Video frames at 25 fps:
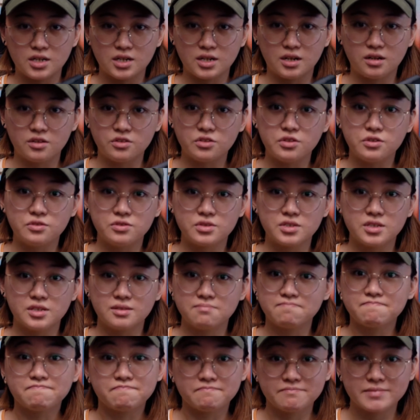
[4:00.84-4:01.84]
it out and used it,
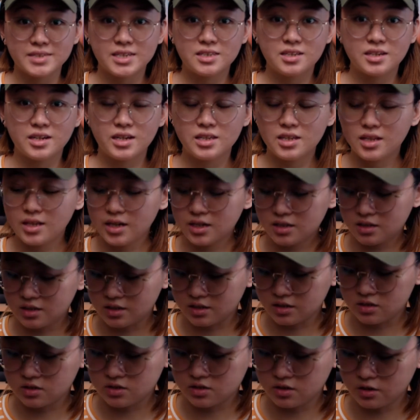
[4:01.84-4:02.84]
and I kind of liked
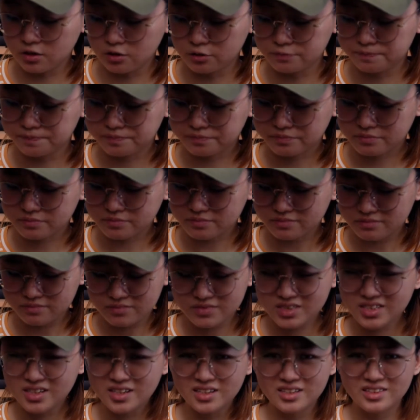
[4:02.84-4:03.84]
it. So
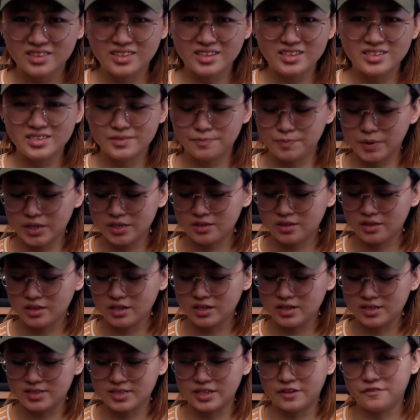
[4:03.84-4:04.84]
this button
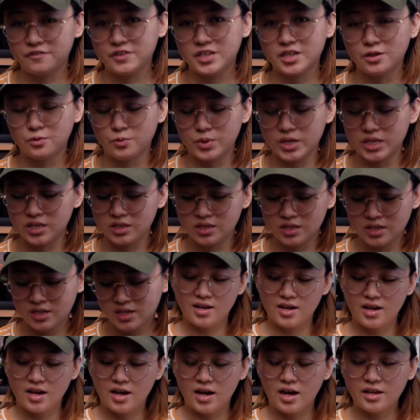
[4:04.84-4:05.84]
thing is definitely a win.
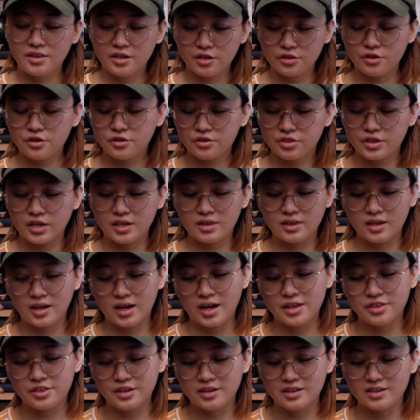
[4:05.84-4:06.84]
Another thing that
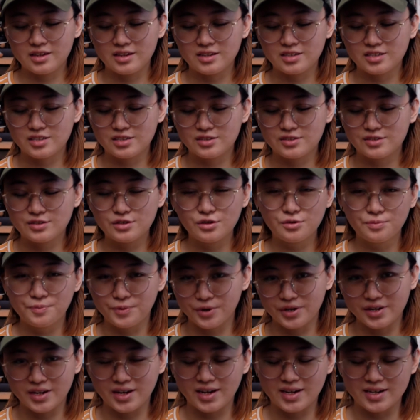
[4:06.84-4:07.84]
I think is
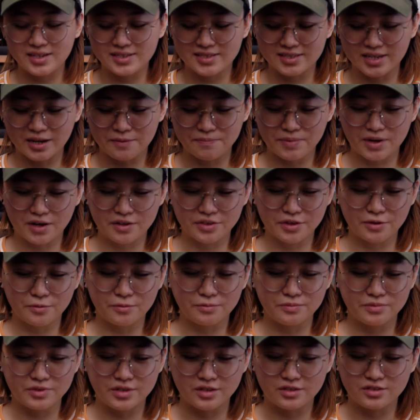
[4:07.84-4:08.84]
super nice about
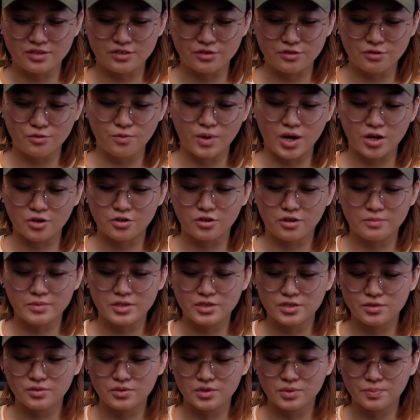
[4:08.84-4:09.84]
this new Wacom
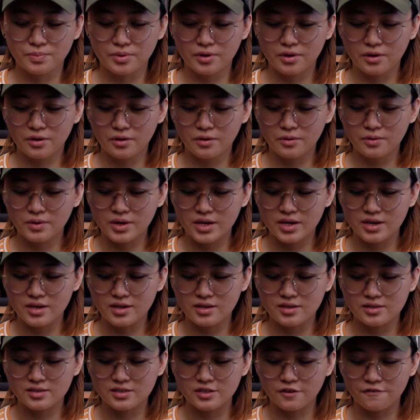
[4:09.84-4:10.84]
Intuos Pro
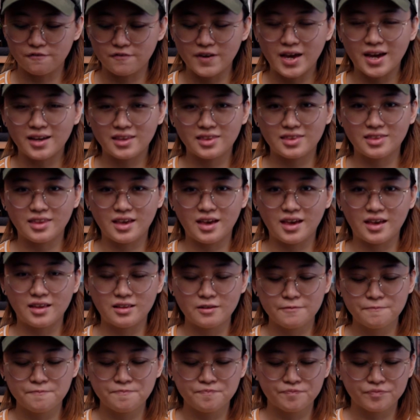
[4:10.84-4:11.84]
is the fact that
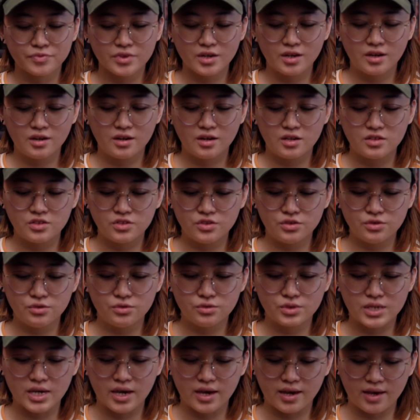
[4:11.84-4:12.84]

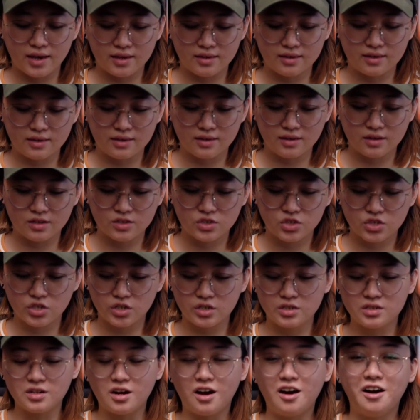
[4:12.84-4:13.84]
you can
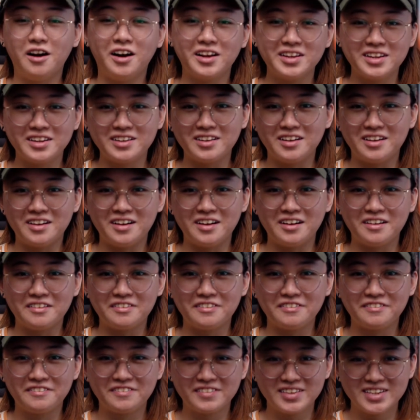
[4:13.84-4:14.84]
turn on and off
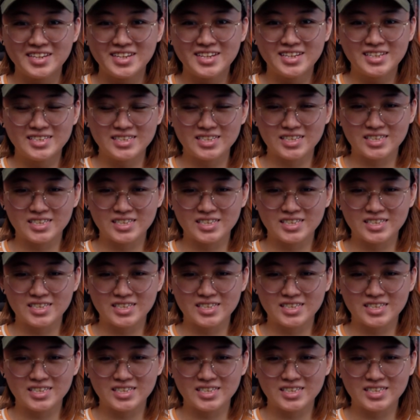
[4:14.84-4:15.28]
the